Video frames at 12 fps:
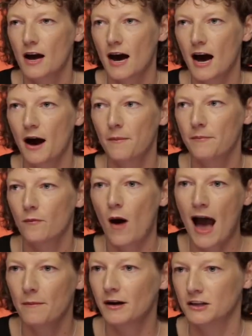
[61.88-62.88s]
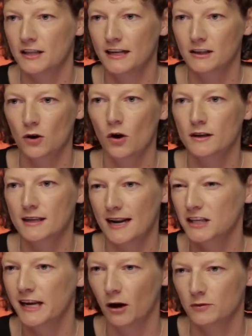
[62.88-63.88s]
how much things cost, it
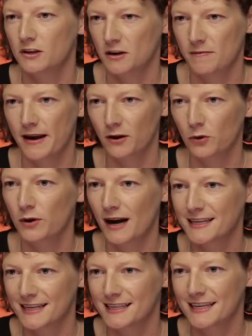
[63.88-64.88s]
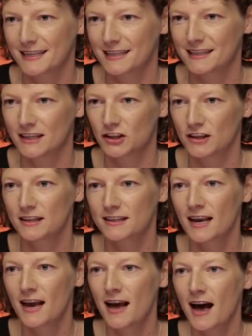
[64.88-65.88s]
actually helps you to make good artistic decisions.
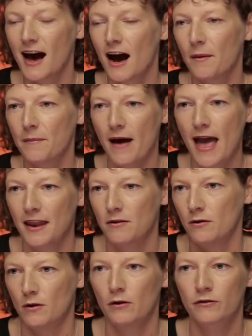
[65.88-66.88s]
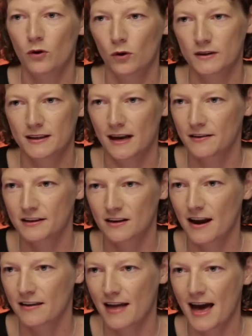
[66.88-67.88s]
And of course, the other
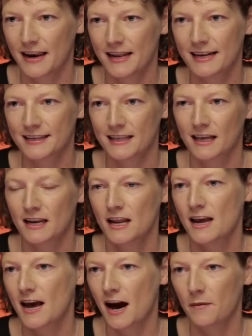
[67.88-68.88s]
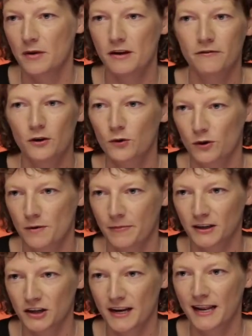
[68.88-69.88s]
side of that is that if you're good at
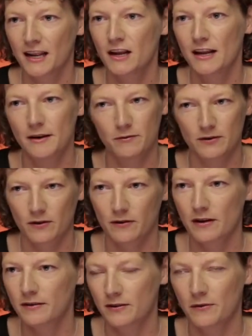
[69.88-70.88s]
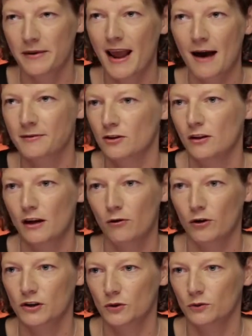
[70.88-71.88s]
budgeting, it's going to be absolutely
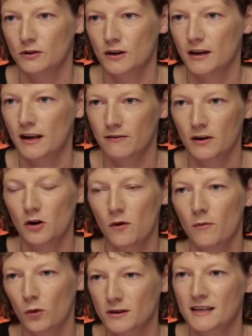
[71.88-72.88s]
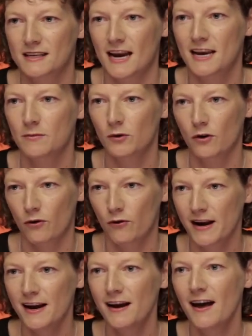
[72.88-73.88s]
crucial to giving you a more sustainable
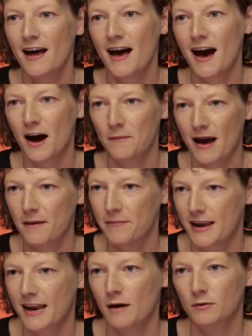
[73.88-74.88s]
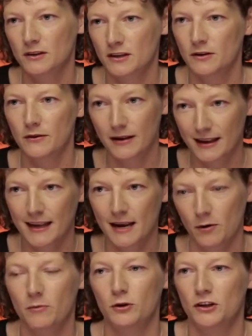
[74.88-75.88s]
career and being able to
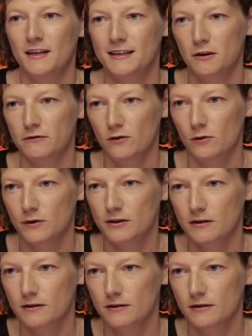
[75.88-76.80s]
keep on pushing yourself forward.